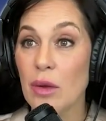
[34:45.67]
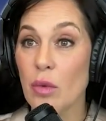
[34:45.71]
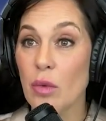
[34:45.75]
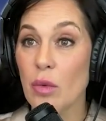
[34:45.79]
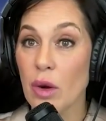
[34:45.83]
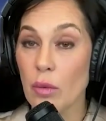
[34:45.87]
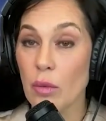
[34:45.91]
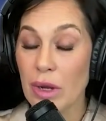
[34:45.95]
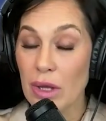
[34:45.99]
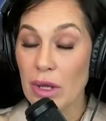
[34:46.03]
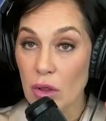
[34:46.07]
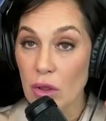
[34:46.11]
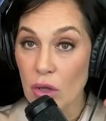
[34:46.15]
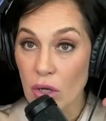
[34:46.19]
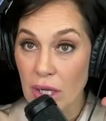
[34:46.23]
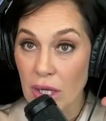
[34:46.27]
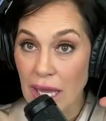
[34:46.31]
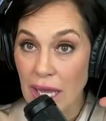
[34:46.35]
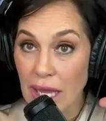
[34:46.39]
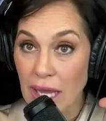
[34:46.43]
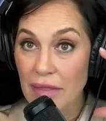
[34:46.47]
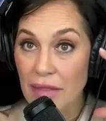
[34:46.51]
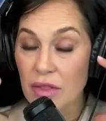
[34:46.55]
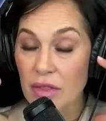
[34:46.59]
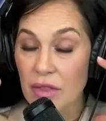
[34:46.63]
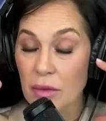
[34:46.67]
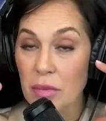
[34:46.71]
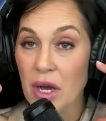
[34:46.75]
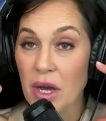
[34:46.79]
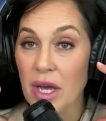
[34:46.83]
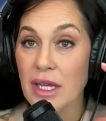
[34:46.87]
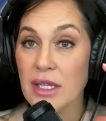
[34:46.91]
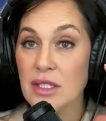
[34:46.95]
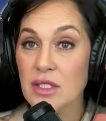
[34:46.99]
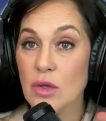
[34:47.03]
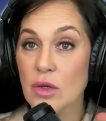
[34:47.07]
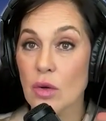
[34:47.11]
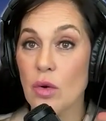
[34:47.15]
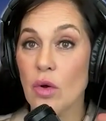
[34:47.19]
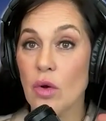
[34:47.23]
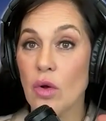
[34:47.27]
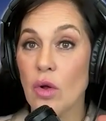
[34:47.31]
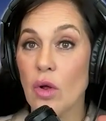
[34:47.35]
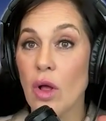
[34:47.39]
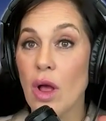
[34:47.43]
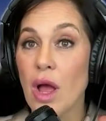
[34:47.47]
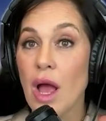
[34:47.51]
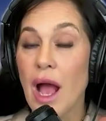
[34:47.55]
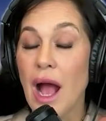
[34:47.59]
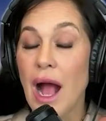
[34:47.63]
Where we look at the body as a
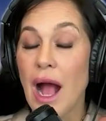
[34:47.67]
whole.